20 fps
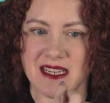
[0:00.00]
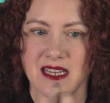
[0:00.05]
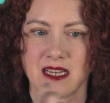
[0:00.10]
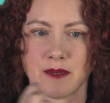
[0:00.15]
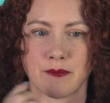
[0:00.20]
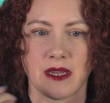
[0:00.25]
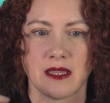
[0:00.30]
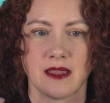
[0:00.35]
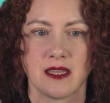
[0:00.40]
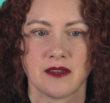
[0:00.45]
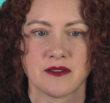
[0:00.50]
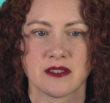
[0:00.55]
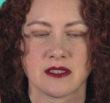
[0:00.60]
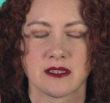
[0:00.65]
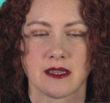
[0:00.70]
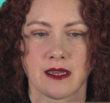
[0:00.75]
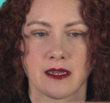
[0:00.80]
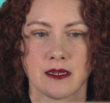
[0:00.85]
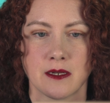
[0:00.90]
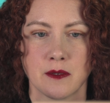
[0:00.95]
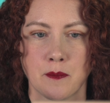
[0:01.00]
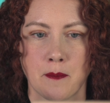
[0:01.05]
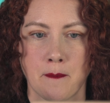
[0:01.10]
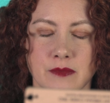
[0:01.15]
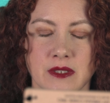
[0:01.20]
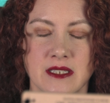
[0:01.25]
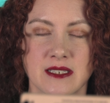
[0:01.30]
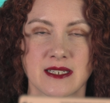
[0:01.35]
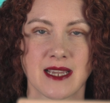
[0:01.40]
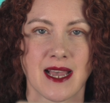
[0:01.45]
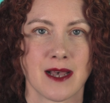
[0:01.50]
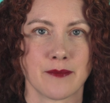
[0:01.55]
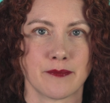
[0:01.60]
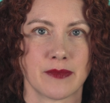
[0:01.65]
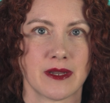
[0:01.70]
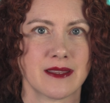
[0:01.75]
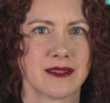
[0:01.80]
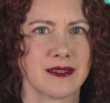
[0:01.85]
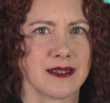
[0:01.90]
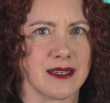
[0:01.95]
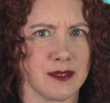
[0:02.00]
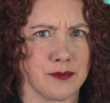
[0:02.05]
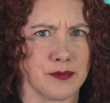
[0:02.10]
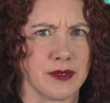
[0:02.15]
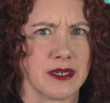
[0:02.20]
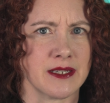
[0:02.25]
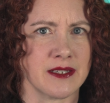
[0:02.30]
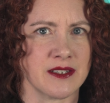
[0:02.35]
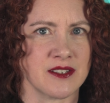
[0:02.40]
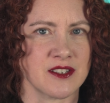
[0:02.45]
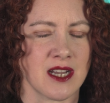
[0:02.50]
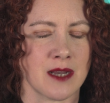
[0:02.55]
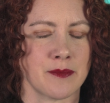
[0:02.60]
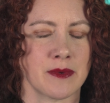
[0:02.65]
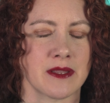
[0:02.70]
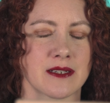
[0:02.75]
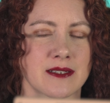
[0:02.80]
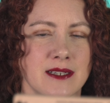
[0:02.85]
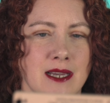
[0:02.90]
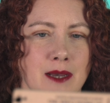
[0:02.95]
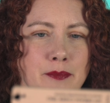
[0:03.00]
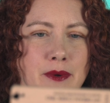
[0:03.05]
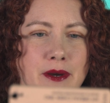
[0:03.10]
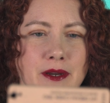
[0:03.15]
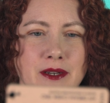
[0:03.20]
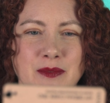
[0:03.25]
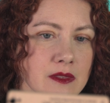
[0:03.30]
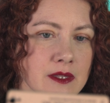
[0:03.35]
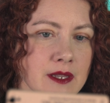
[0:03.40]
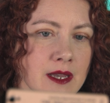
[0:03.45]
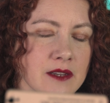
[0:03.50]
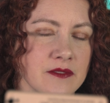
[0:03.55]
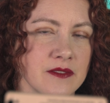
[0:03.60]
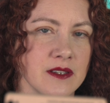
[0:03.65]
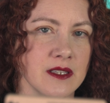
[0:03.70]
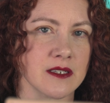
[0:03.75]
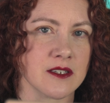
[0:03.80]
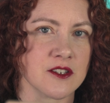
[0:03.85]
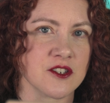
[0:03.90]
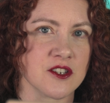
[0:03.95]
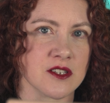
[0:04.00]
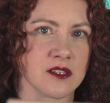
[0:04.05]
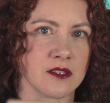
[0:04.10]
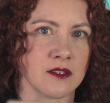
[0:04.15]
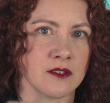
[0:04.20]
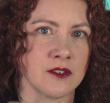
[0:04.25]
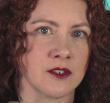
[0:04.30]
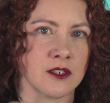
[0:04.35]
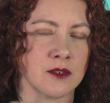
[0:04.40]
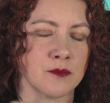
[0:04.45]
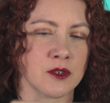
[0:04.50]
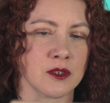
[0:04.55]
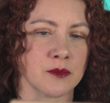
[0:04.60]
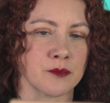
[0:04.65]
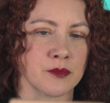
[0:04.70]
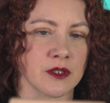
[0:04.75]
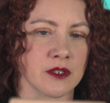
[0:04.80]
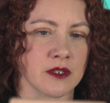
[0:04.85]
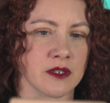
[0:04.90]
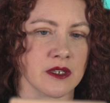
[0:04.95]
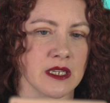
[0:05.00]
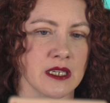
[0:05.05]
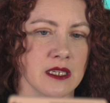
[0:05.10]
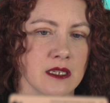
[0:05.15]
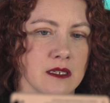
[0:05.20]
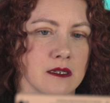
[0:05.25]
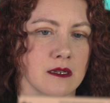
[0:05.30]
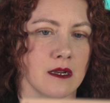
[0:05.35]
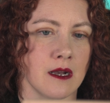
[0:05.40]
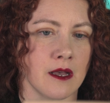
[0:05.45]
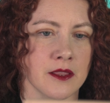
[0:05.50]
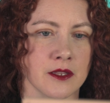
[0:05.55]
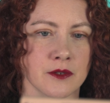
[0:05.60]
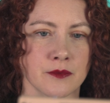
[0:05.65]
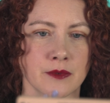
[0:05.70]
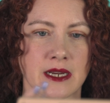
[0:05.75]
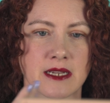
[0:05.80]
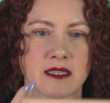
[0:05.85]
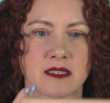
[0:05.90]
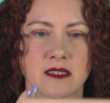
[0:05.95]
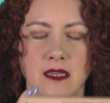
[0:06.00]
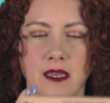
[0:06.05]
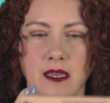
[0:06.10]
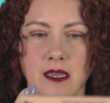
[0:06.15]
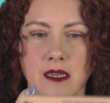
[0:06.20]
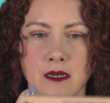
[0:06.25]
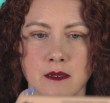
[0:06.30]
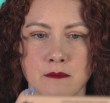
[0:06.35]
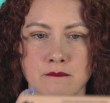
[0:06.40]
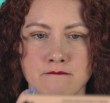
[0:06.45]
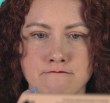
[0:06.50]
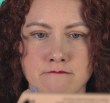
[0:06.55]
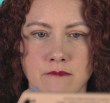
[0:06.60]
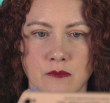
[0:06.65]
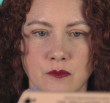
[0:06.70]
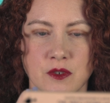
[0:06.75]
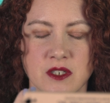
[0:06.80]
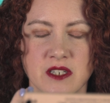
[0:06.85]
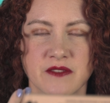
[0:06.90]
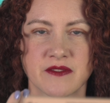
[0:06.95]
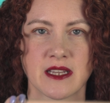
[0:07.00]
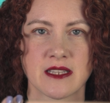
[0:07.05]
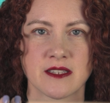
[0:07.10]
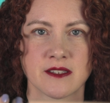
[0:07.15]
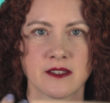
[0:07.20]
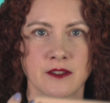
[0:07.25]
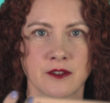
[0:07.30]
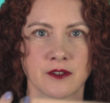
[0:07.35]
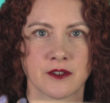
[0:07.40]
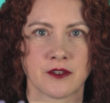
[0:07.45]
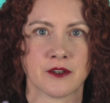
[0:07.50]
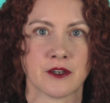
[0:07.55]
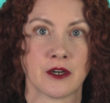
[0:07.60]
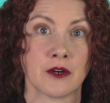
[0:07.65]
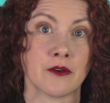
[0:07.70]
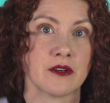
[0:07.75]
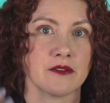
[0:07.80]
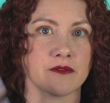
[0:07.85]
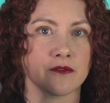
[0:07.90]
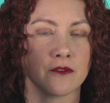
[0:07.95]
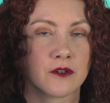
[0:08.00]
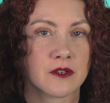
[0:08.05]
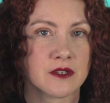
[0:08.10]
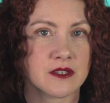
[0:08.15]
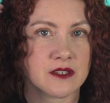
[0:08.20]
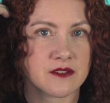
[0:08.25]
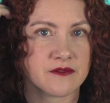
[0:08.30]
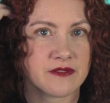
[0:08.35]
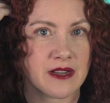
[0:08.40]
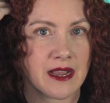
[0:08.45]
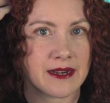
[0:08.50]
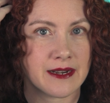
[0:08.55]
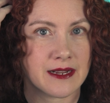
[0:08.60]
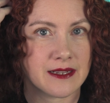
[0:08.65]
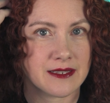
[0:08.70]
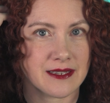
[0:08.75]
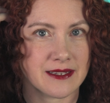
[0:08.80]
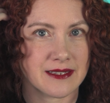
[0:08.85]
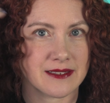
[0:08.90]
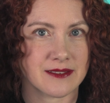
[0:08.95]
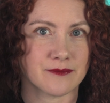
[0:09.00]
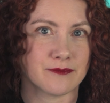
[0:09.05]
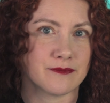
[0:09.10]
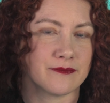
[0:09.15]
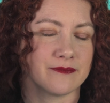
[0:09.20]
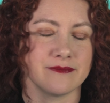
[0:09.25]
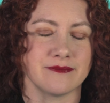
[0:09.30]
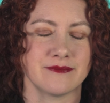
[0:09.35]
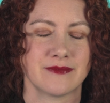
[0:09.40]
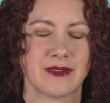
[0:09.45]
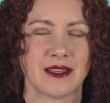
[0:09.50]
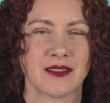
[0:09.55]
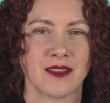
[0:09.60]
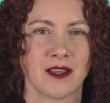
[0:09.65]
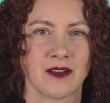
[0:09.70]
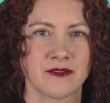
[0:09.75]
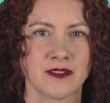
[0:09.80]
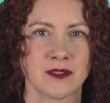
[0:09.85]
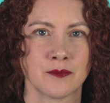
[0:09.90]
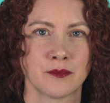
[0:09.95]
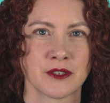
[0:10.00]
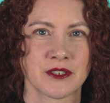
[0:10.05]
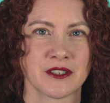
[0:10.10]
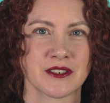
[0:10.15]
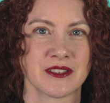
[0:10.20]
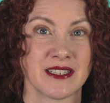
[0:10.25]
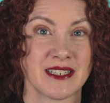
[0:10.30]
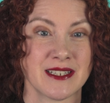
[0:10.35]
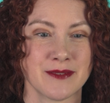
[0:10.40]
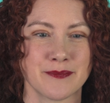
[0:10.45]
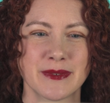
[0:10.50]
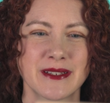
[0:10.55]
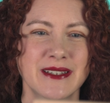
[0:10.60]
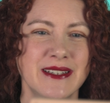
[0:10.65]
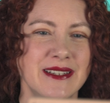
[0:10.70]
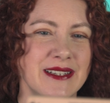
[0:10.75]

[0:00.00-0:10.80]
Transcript: On my left side. At the top, I think I did a pretty good job on the top part. Yeah, I feel like it's just a little more blurry on the right side, which if that's the look you're going for is fine. I love the blurred lip.